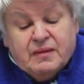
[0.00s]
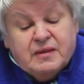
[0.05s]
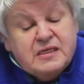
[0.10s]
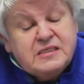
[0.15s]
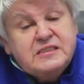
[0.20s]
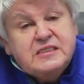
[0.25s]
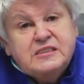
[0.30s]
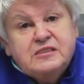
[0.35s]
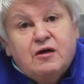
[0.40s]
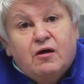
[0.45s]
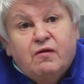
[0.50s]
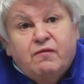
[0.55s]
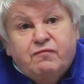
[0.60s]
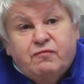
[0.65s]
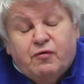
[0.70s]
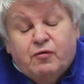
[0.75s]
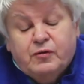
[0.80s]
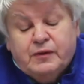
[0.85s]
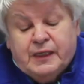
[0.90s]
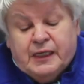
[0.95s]
This is all
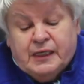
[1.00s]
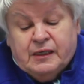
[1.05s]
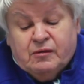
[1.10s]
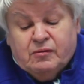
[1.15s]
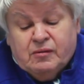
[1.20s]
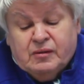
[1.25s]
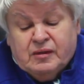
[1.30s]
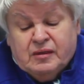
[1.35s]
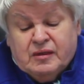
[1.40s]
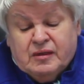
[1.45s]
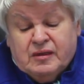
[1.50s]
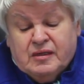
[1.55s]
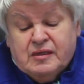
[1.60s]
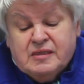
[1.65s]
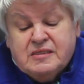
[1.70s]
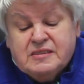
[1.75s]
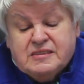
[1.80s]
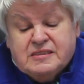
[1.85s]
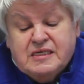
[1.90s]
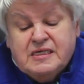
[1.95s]
for now.
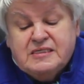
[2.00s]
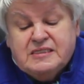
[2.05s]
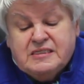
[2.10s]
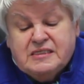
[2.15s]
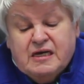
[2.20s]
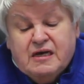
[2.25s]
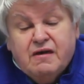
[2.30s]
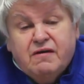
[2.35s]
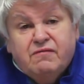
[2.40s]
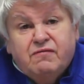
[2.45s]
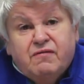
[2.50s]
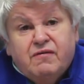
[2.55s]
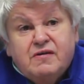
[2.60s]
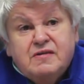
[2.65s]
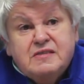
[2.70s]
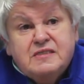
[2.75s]
Stay safe,